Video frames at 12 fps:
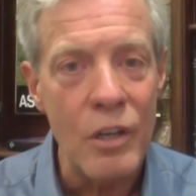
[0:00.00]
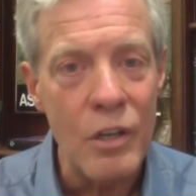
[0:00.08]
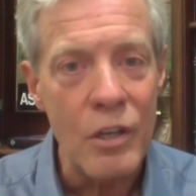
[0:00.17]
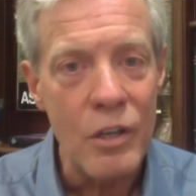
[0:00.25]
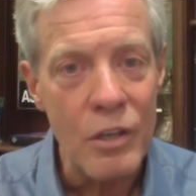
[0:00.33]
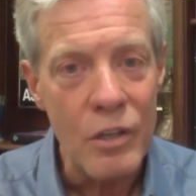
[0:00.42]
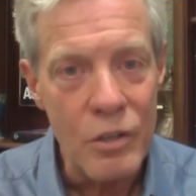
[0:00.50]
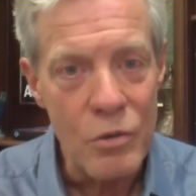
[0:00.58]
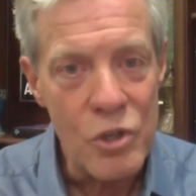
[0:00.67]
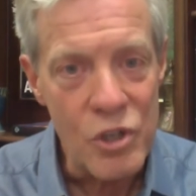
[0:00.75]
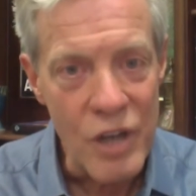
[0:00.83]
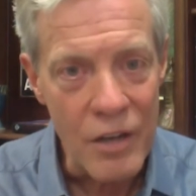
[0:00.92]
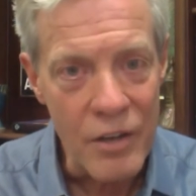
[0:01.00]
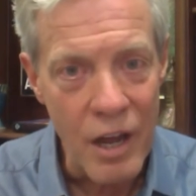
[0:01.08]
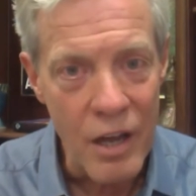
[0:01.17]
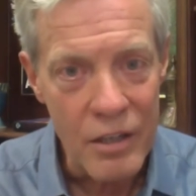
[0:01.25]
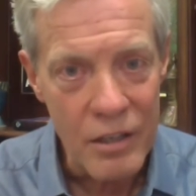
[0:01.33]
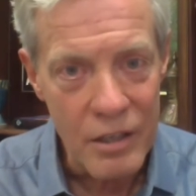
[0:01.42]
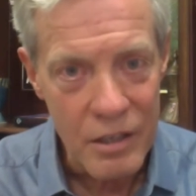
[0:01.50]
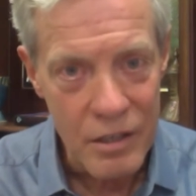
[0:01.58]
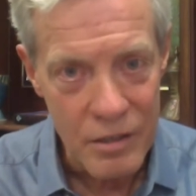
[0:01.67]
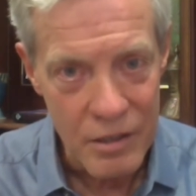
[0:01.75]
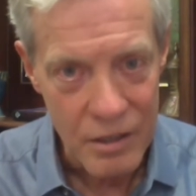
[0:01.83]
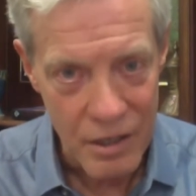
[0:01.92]
you shall not
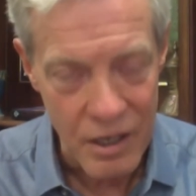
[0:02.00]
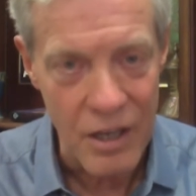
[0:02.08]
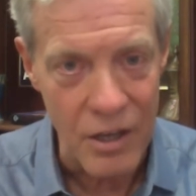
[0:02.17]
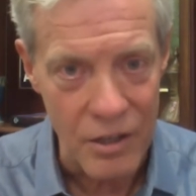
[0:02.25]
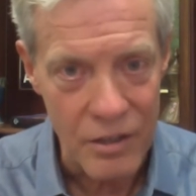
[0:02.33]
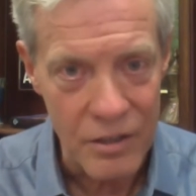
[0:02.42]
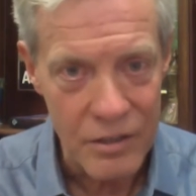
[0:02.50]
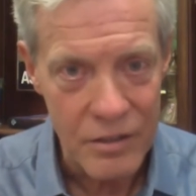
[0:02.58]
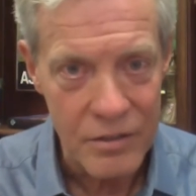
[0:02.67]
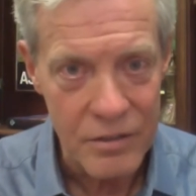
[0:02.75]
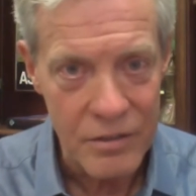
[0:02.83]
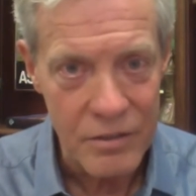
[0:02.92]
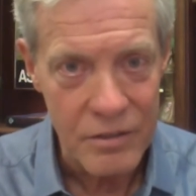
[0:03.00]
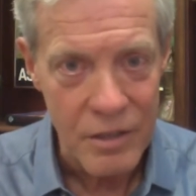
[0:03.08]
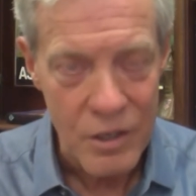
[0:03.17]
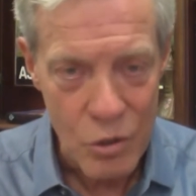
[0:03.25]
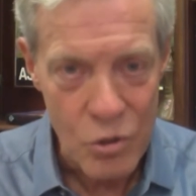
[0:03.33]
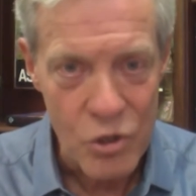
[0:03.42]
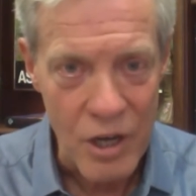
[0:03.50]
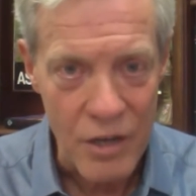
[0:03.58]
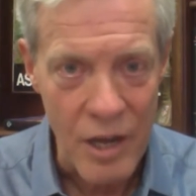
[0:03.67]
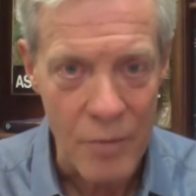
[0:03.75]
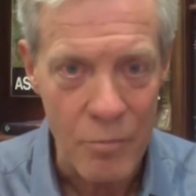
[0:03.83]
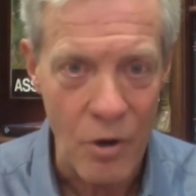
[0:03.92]
kill, you shall not
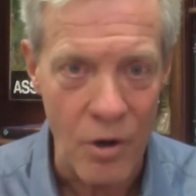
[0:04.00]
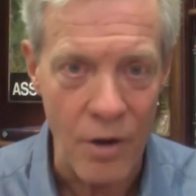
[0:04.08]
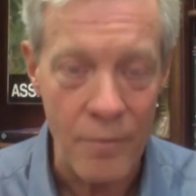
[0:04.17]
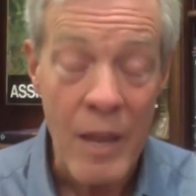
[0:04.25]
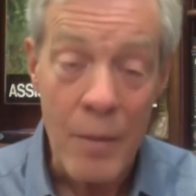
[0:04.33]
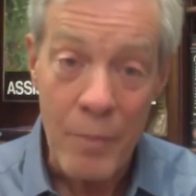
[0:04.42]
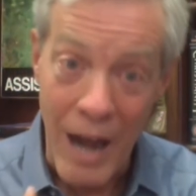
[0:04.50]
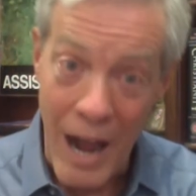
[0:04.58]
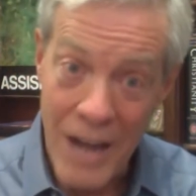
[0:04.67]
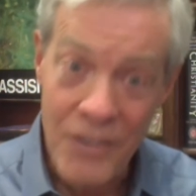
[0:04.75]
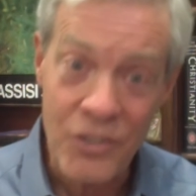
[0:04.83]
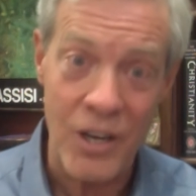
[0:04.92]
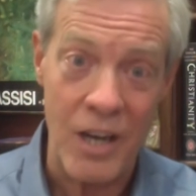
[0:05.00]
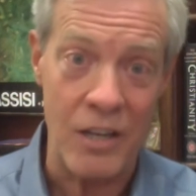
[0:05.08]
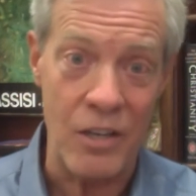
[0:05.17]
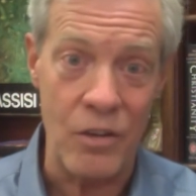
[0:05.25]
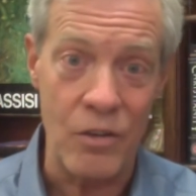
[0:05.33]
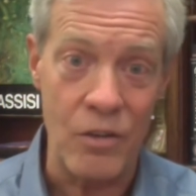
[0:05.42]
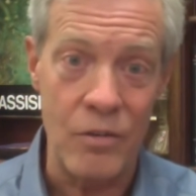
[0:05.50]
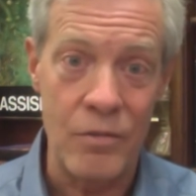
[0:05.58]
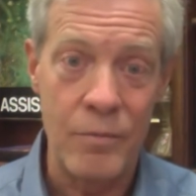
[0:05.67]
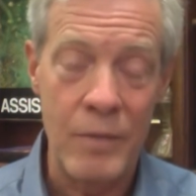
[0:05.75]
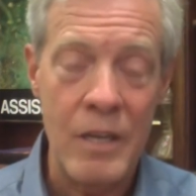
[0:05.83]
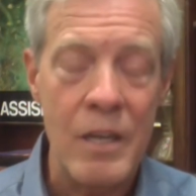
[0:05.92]
murder. But I say to you,
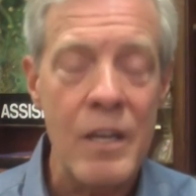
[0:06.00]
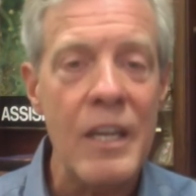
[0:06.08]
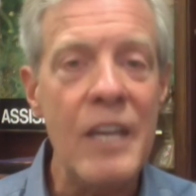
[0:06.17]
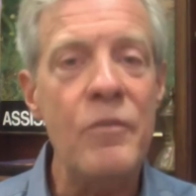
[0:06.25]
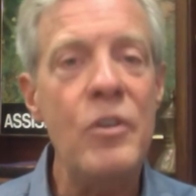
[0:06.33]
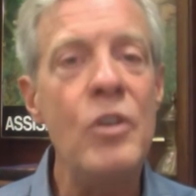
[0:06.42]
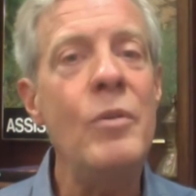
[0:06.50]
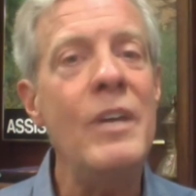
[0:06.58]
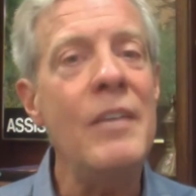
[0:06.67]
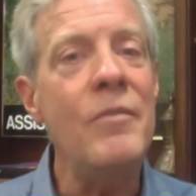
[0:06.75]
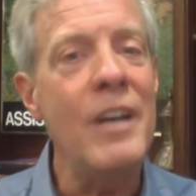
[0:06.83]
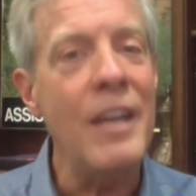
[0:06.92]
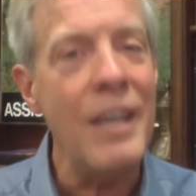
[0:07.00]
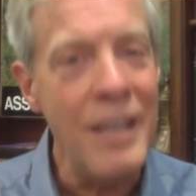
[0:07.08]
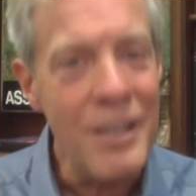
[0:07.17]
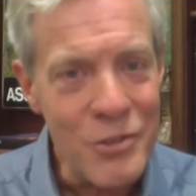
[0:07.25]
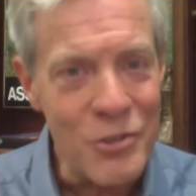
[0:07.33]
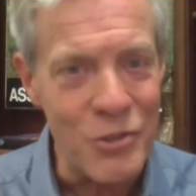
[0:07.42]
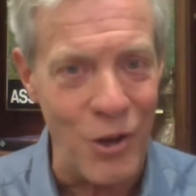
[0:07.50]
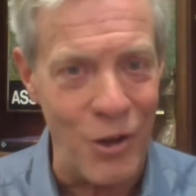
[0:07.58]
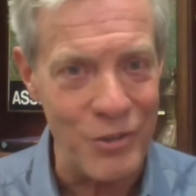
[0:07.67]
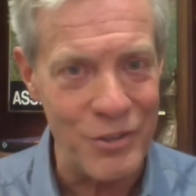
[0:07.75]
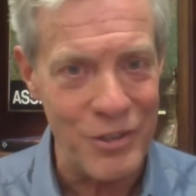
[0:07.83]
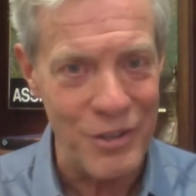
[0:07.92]
if you even insult
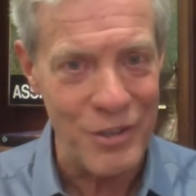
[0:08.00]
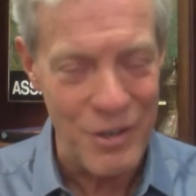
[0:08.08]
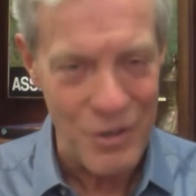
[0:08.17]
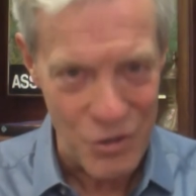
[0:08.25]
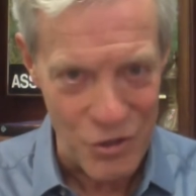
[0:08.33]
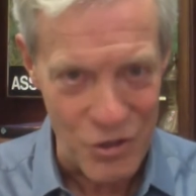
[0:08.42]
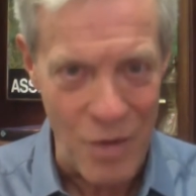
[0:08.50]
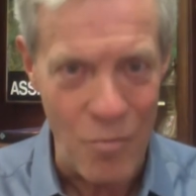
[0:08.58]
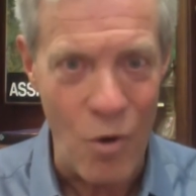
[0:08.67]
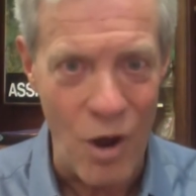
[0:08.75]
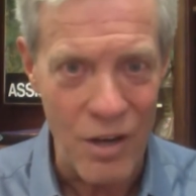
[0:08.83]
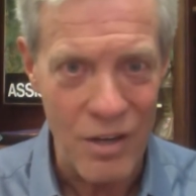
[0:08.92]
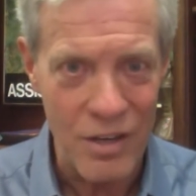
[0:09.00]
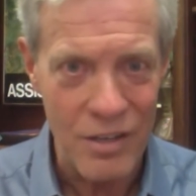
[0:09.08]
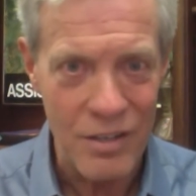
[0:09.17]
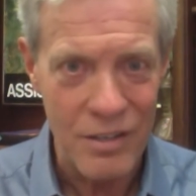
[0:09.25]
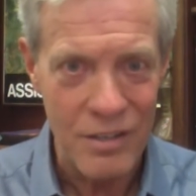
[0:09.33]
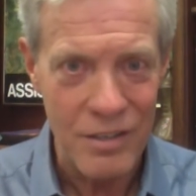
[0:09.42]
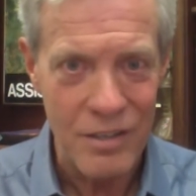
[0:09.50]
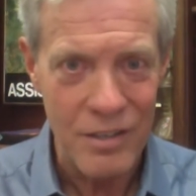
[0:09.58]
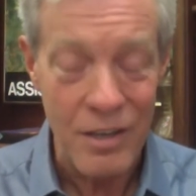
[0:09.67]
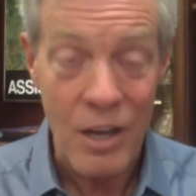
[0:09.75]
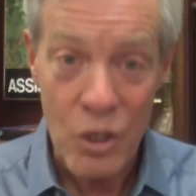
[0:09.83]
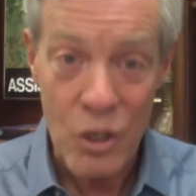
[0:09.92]
someone, you will